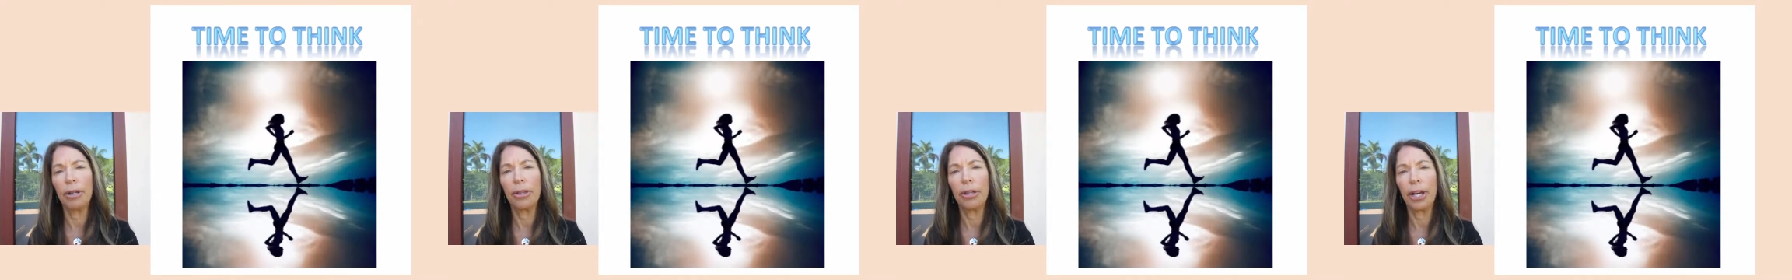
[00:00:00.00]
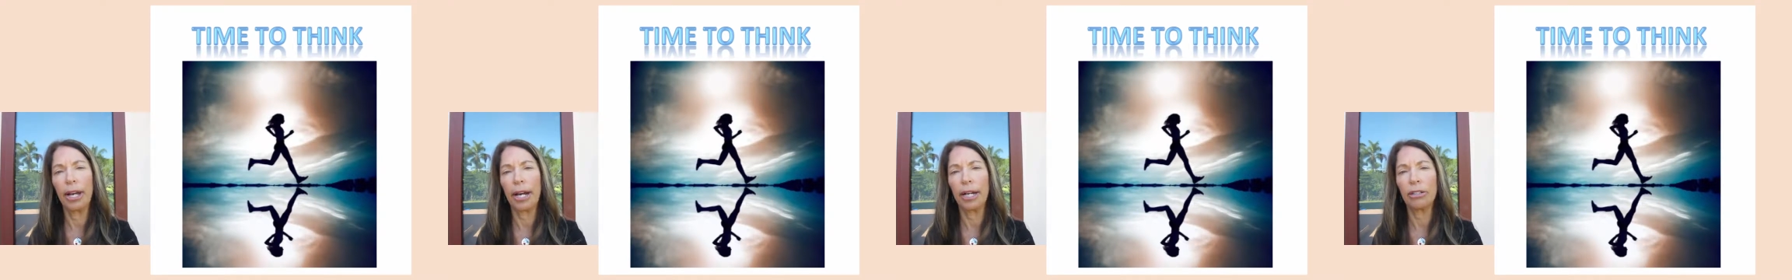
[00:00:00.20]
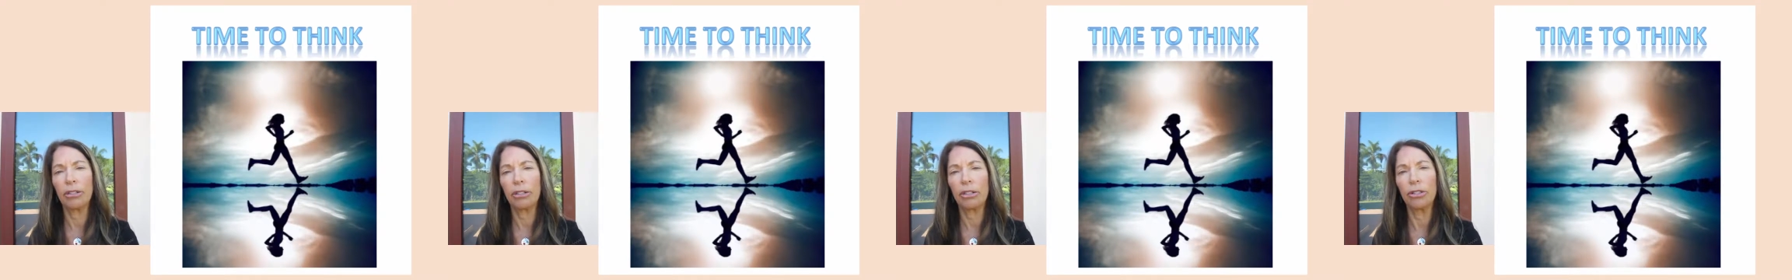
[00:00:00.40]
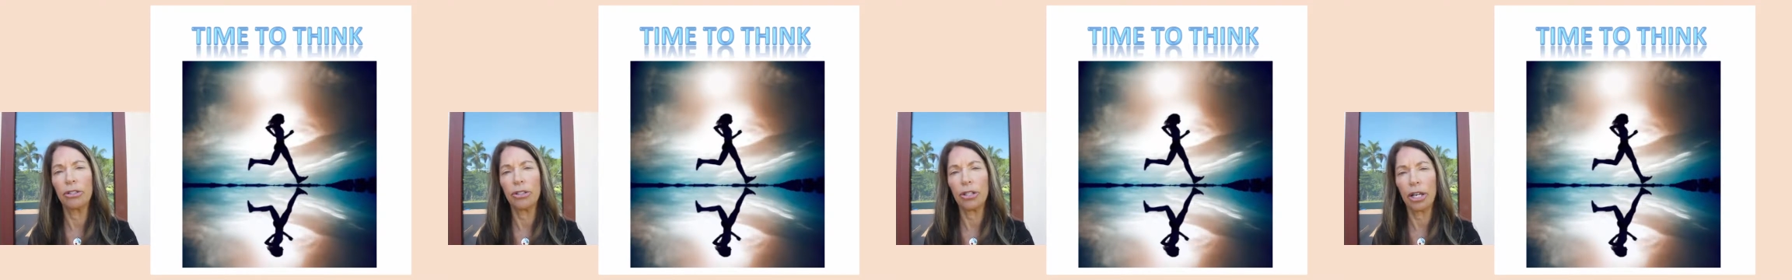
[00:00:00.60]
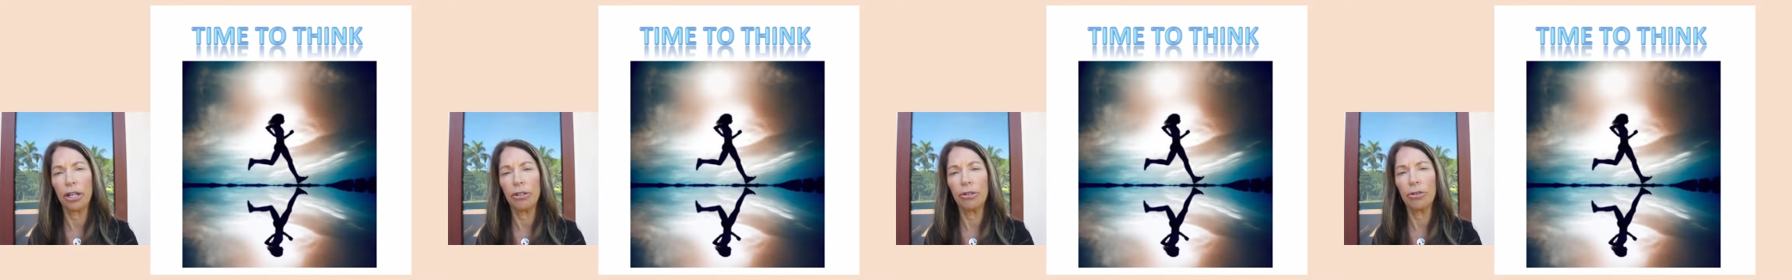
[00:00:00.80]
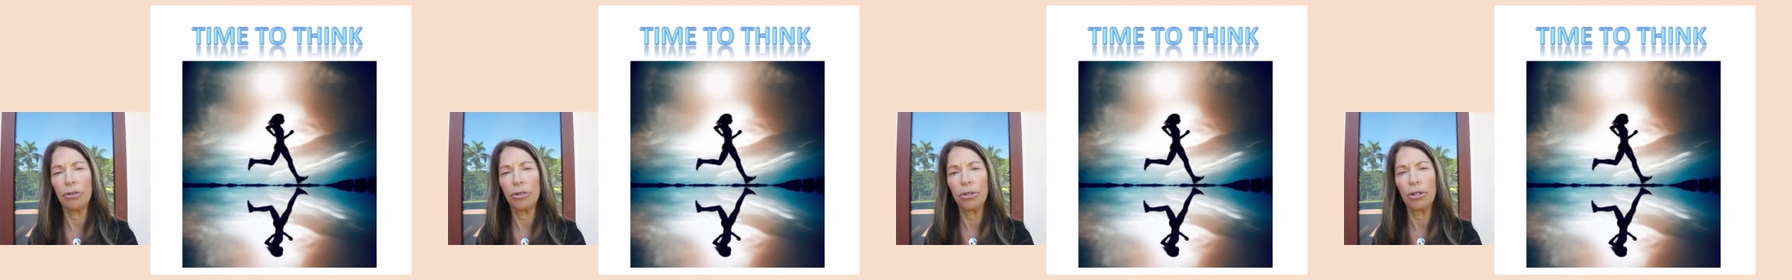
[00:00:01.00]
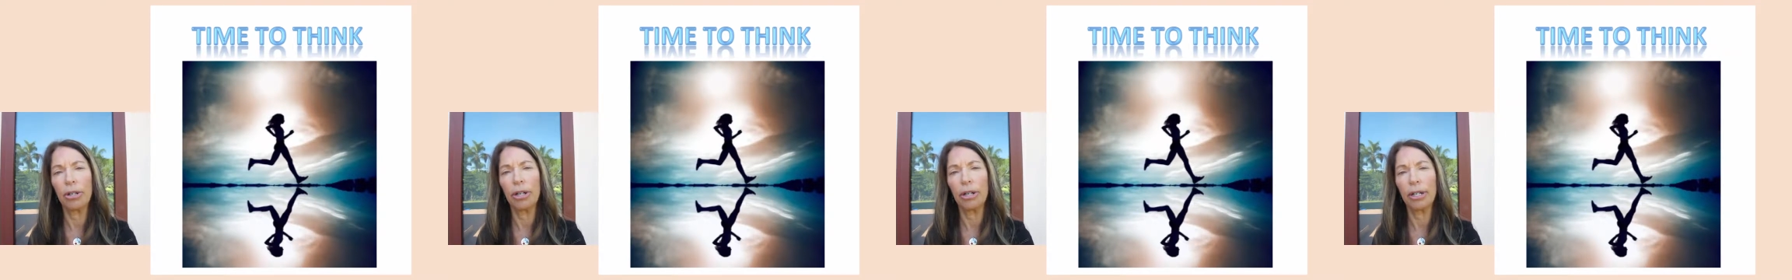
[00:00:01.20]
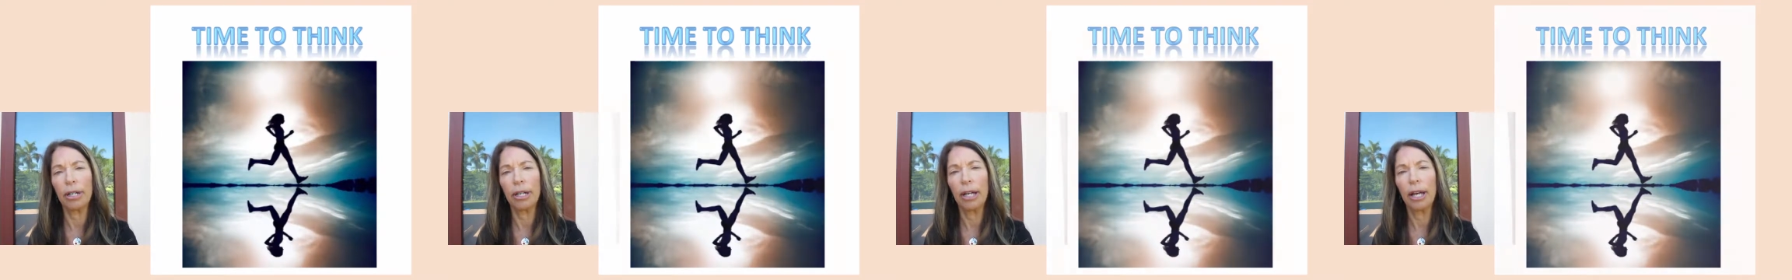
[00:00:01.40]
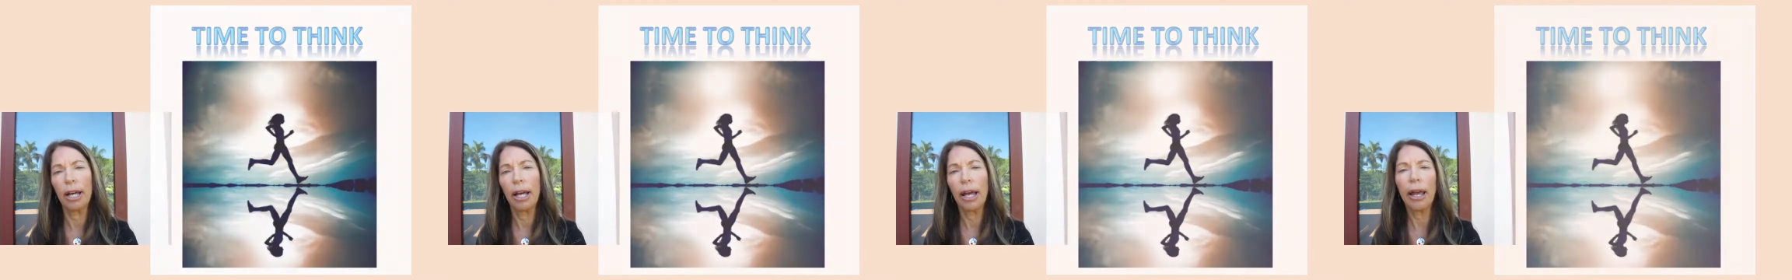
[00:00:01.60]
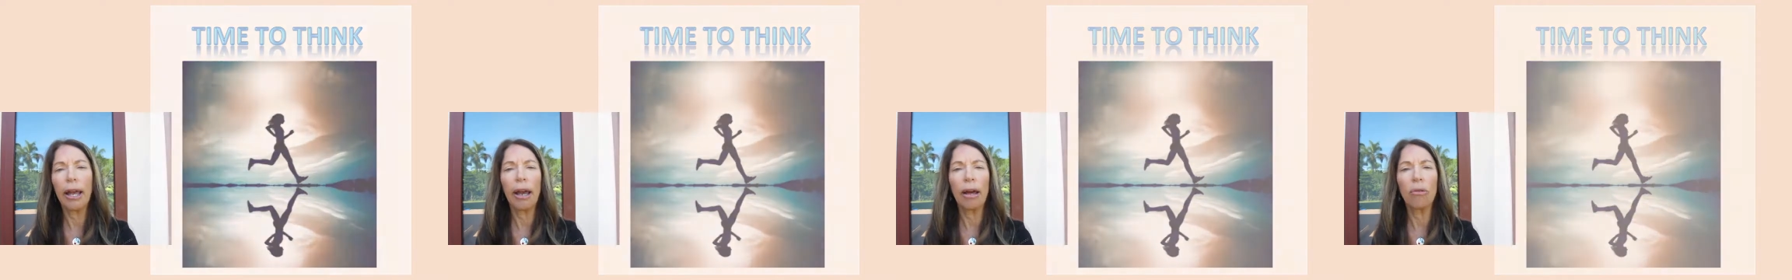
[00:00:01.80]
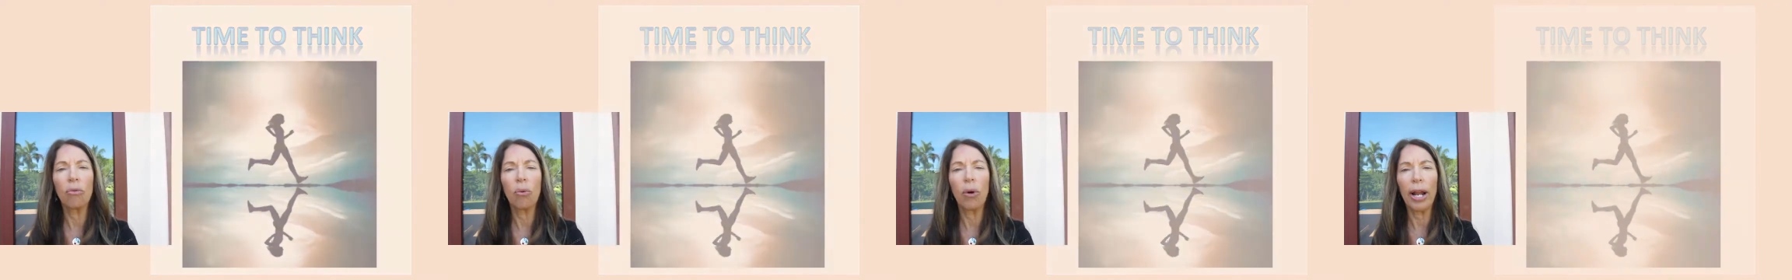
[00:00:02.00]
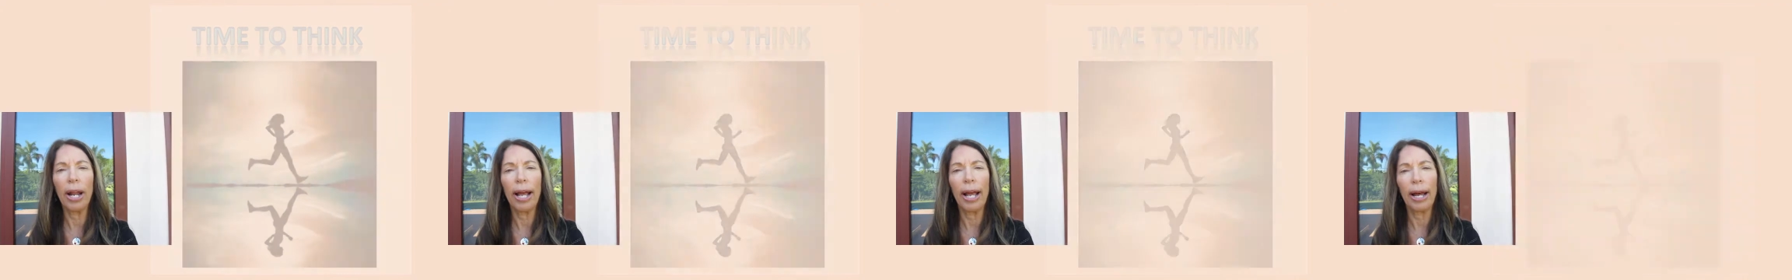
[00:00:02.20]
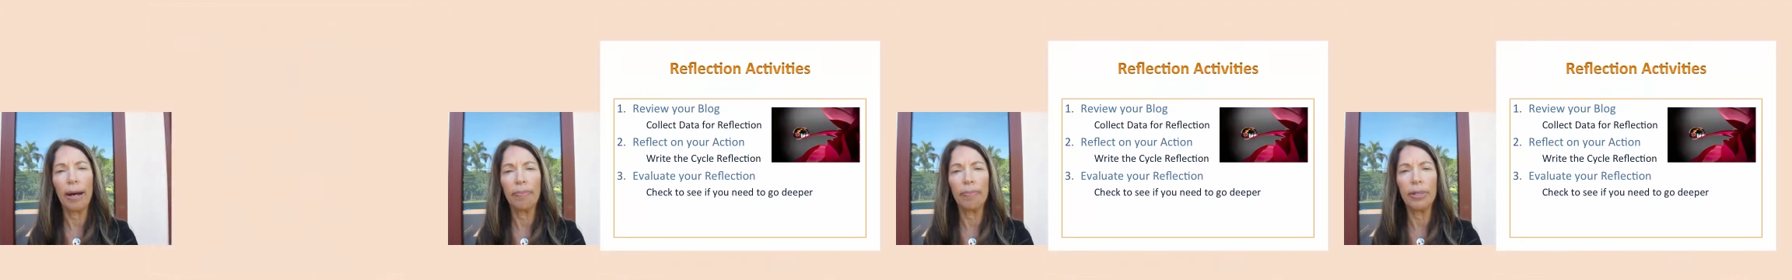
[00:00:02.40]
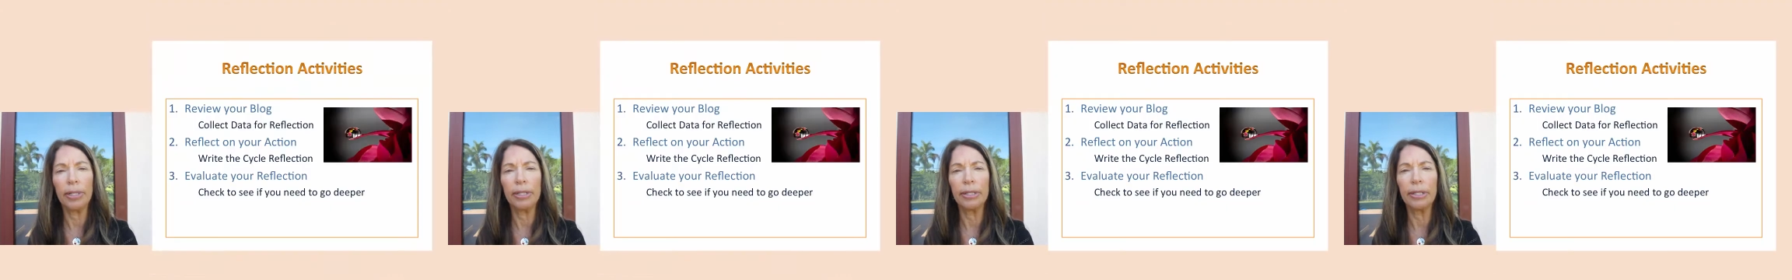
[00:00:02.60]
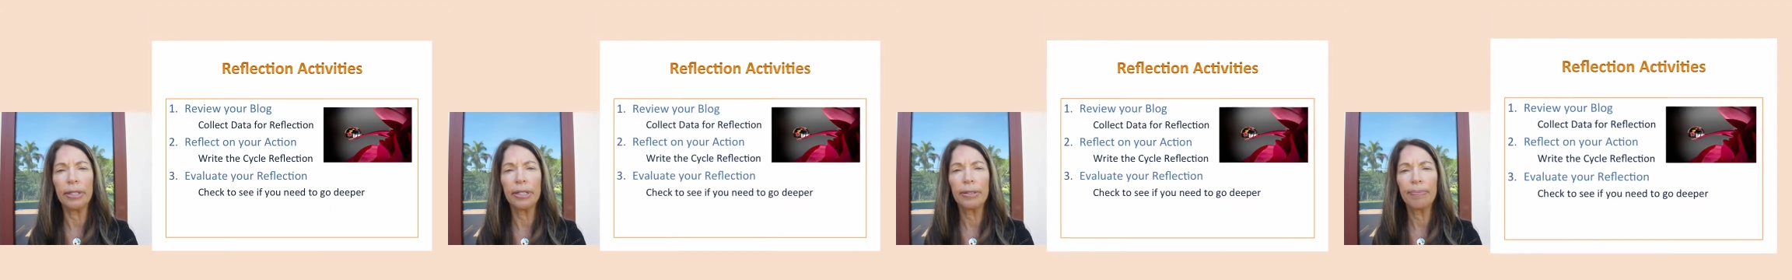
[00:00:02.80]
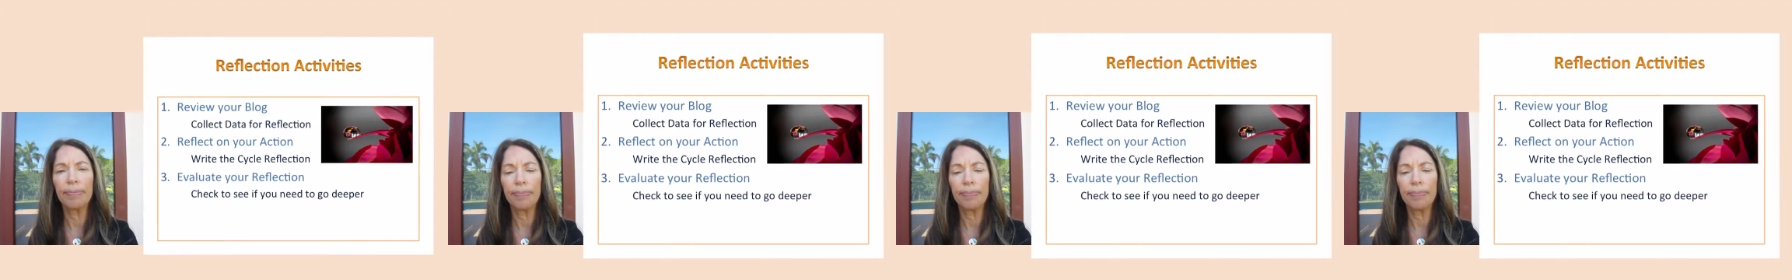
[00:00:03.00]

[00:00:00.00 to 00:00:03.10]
the actions that you took and what happened.